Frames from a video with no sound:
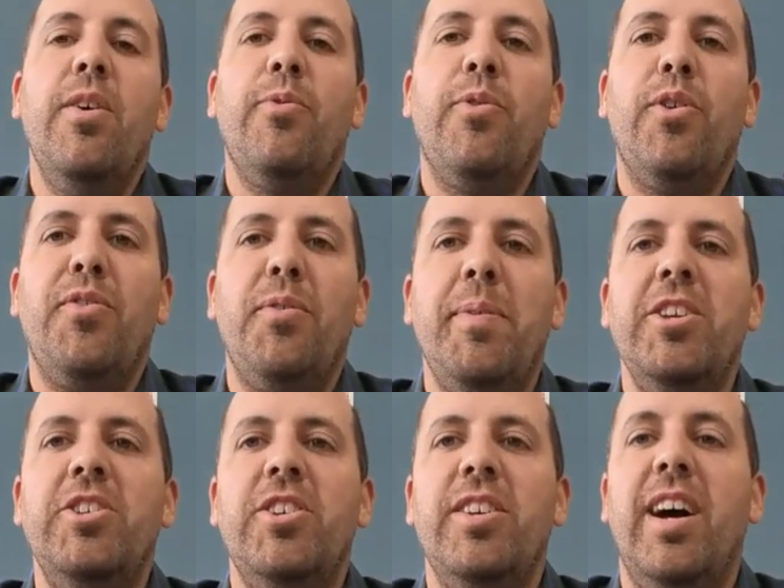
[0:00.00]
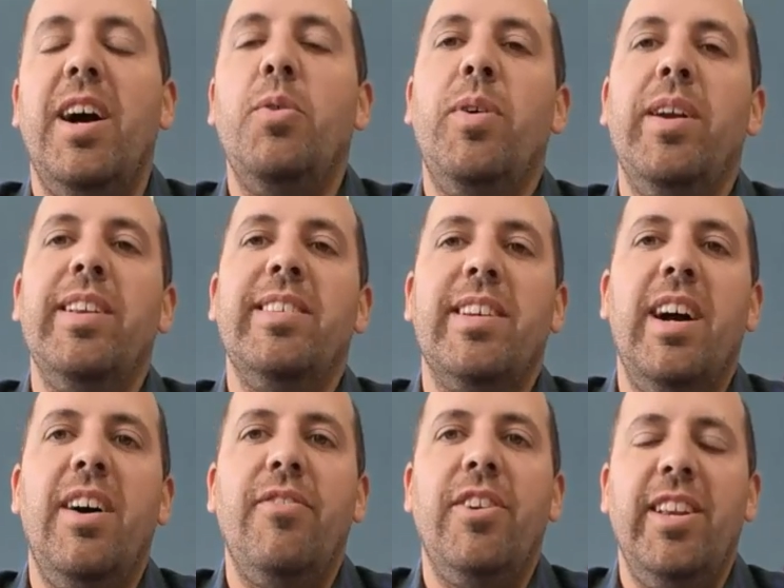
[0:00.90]
For information on what is
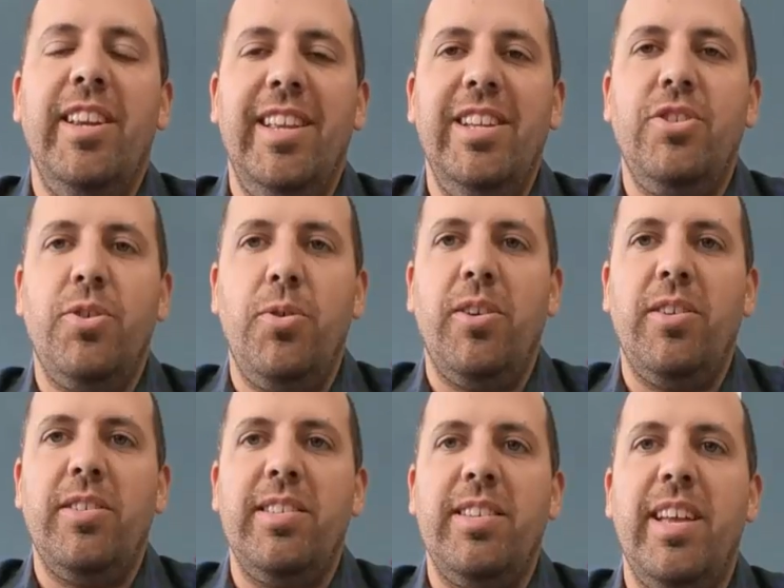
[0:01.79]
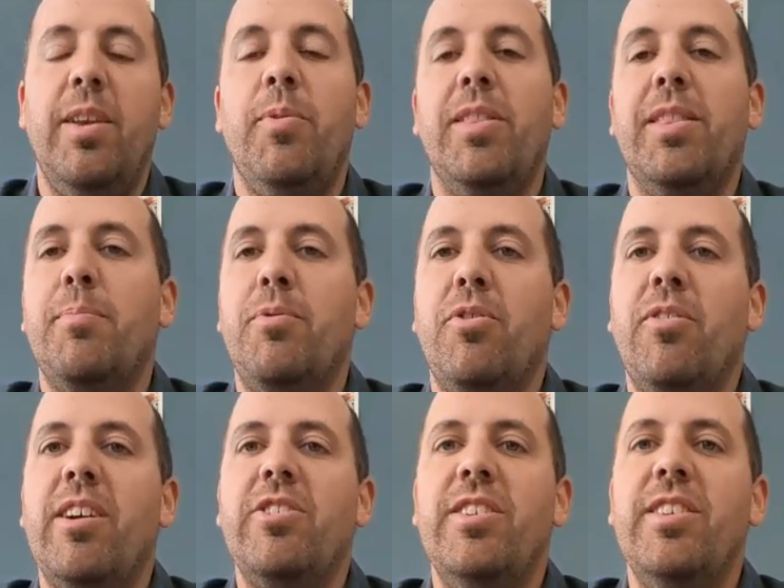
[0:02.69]
covered in each course and what the
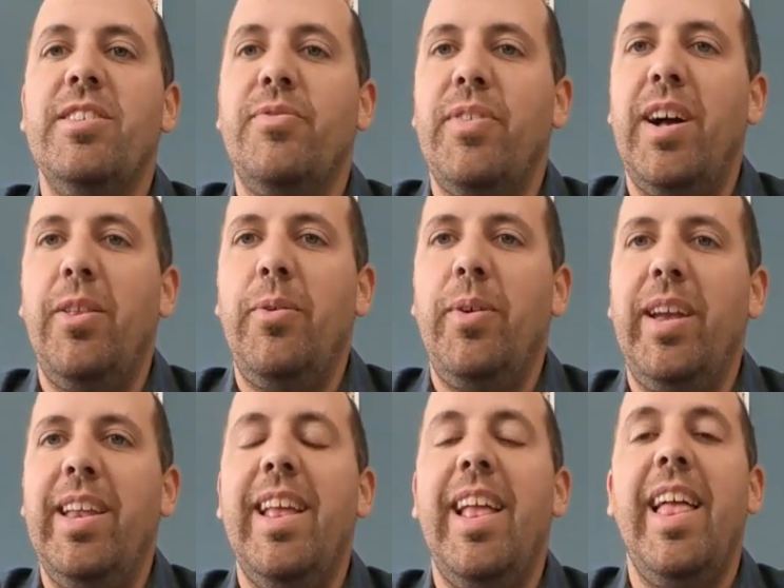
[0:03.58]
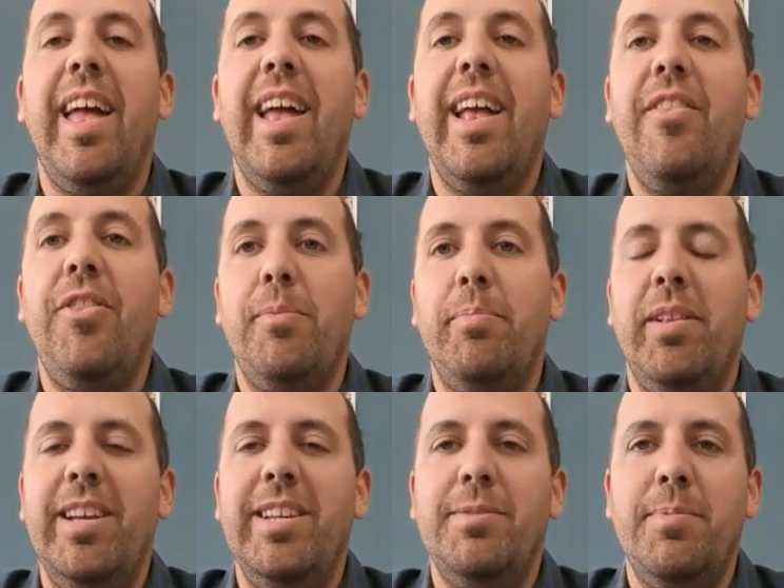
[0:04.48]
progression is following it, and the
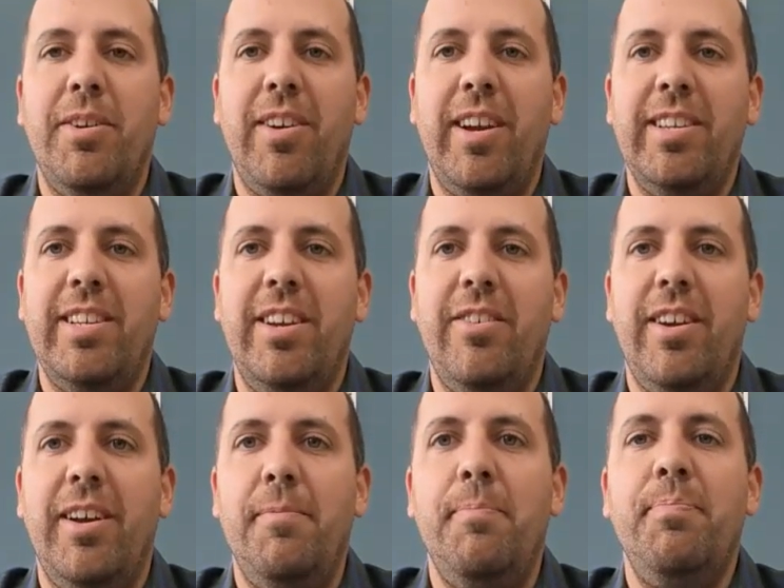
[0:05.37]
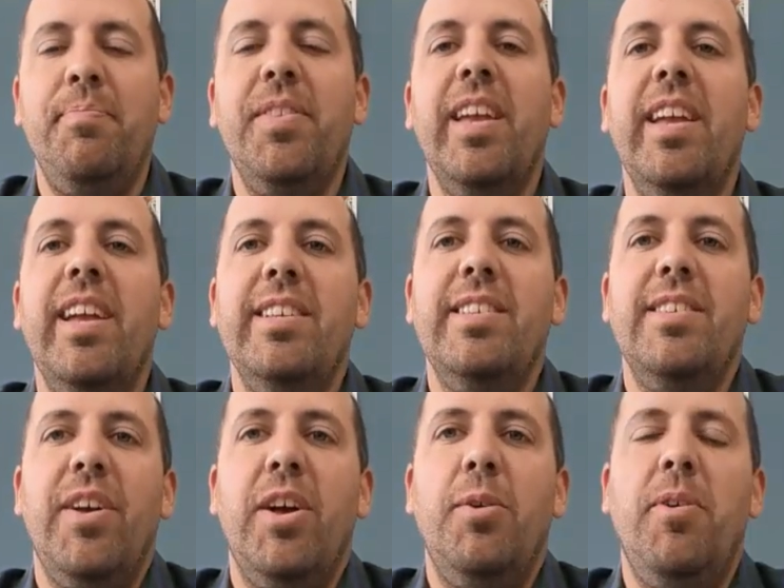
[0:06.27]
placement criteria, is
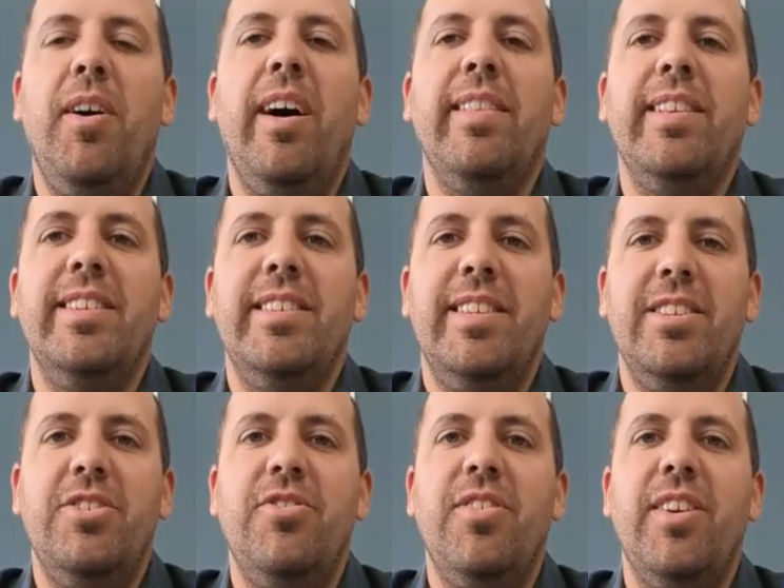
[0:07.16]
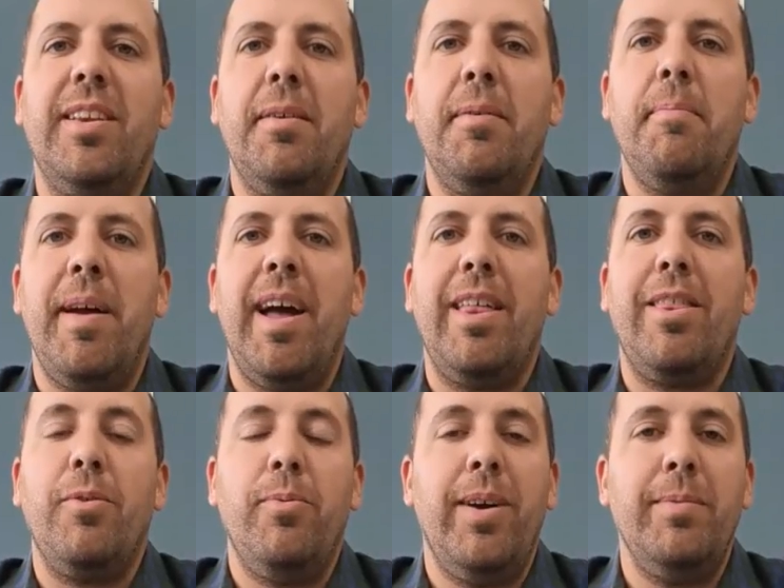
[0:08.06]
available on the district
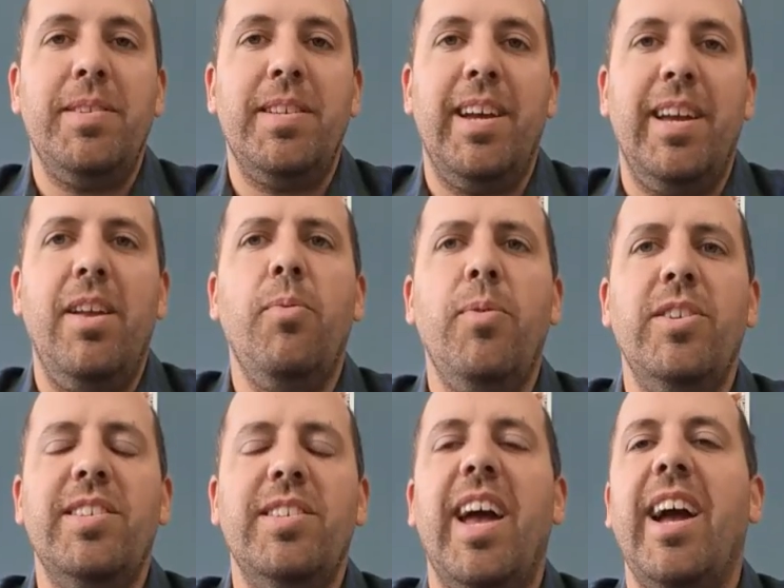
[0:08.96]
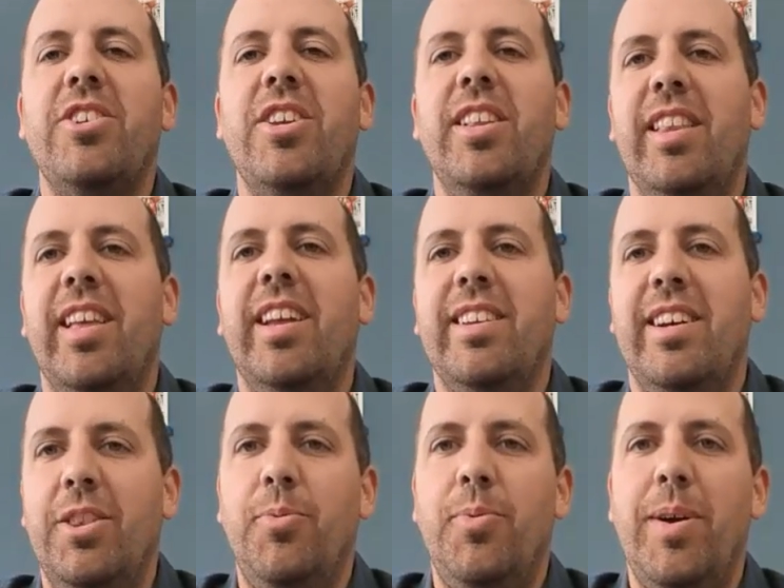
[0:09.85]
math website, which is actually linked
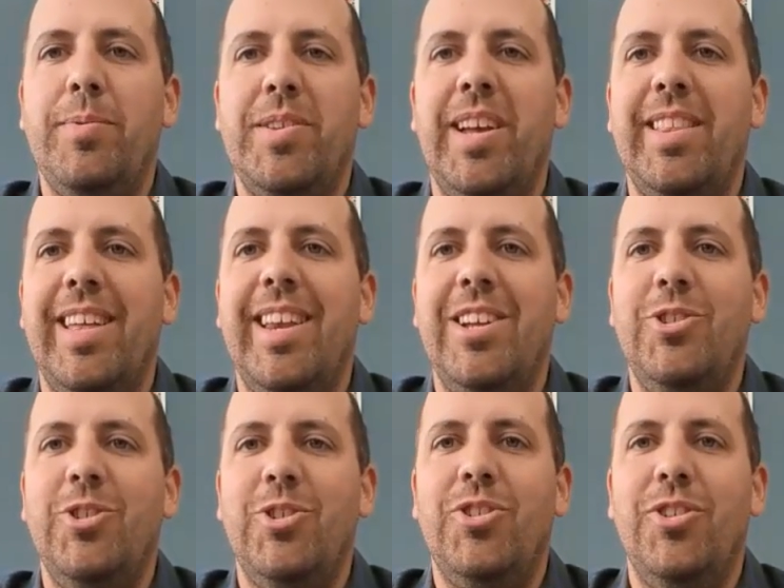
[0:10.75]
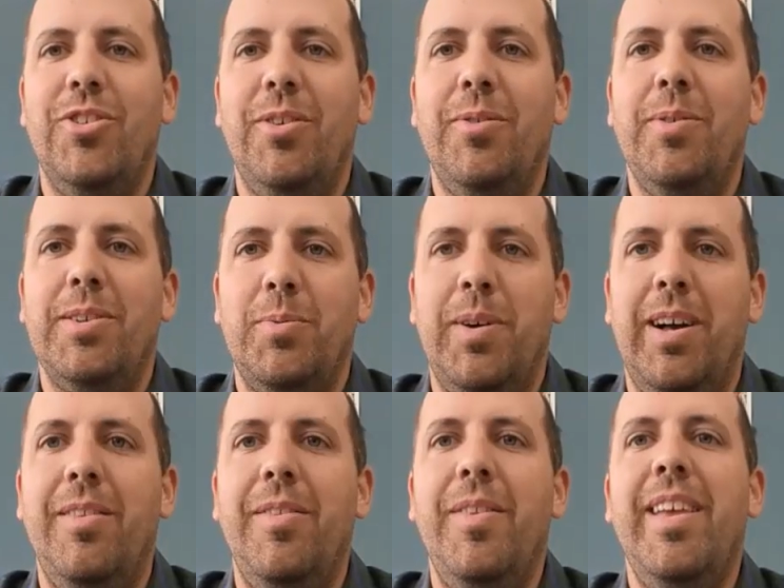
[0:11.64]
on the website that I just showed you as
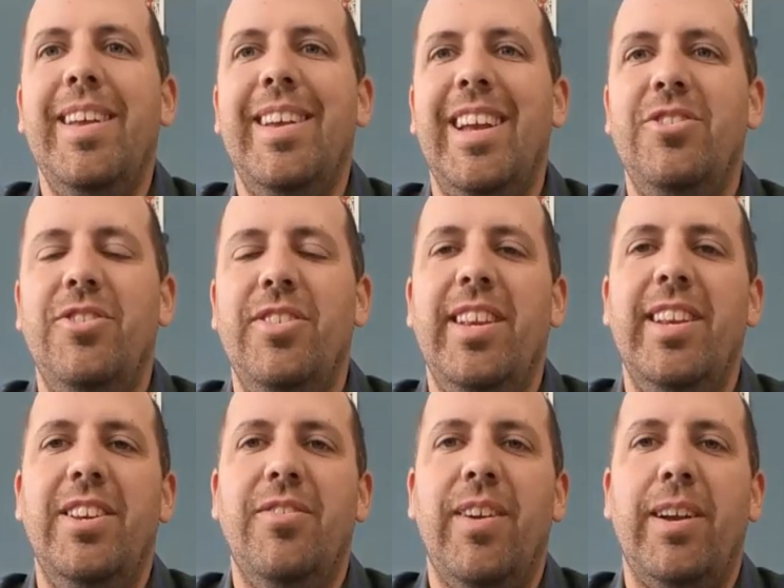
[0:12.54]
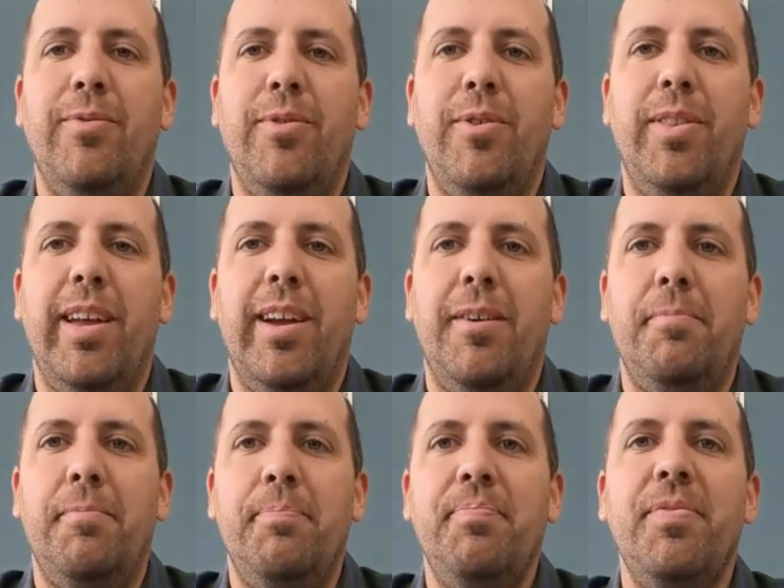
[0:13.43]
well, in case you need a direct route there.